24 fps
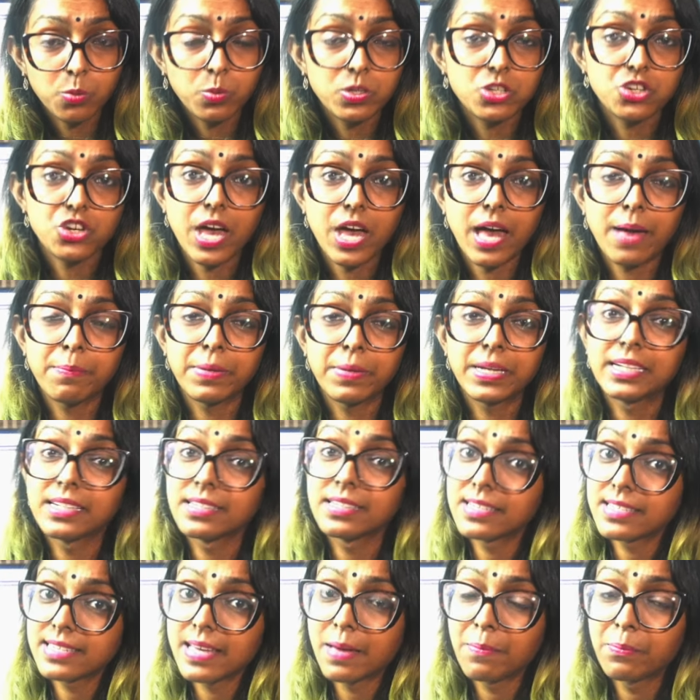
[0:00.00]
which happened in
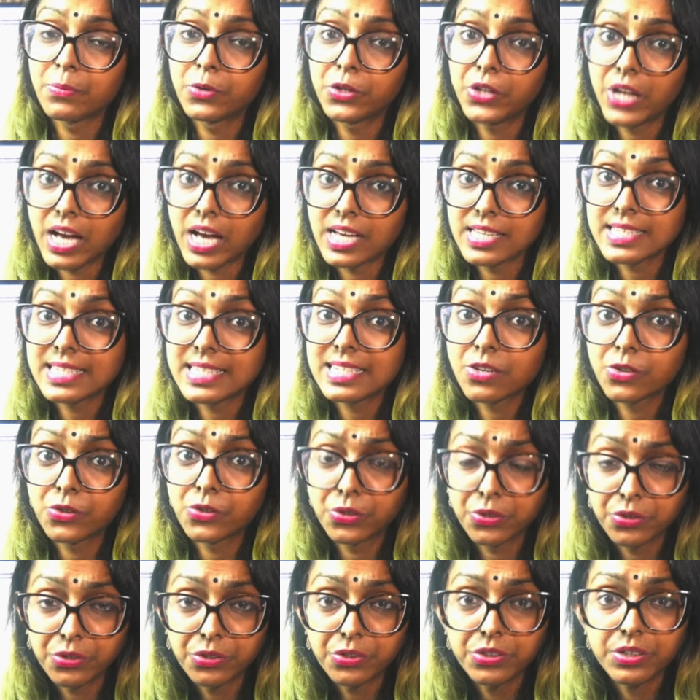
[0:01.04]
December last
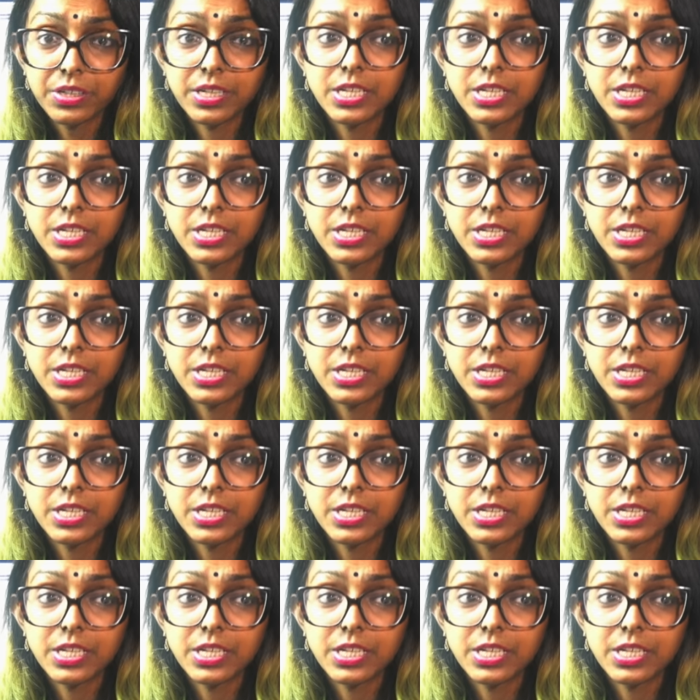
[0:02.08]
year.